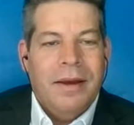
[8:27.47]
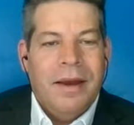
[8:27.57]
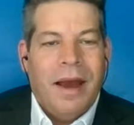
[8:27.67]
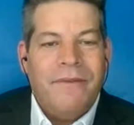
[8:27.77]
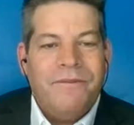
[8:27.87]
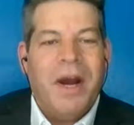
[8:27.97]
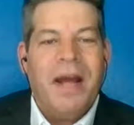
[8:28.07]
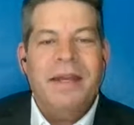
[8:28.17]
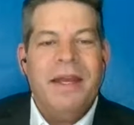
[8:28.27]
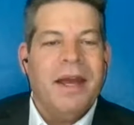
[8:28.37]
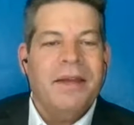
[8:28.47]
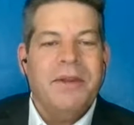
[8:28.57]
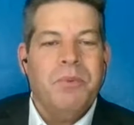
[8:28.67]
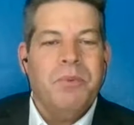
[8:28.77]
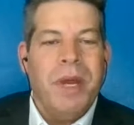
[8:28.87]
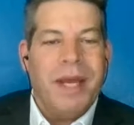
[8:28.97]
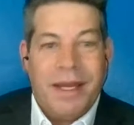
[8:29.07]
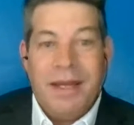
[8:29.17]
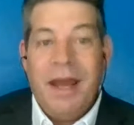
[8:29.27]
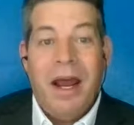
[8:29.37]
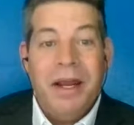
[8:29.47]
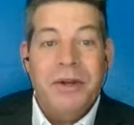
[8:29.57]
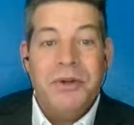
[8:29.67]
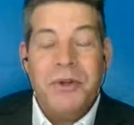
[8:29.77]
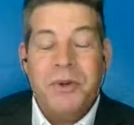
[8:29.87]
I finally got to the point at 9 years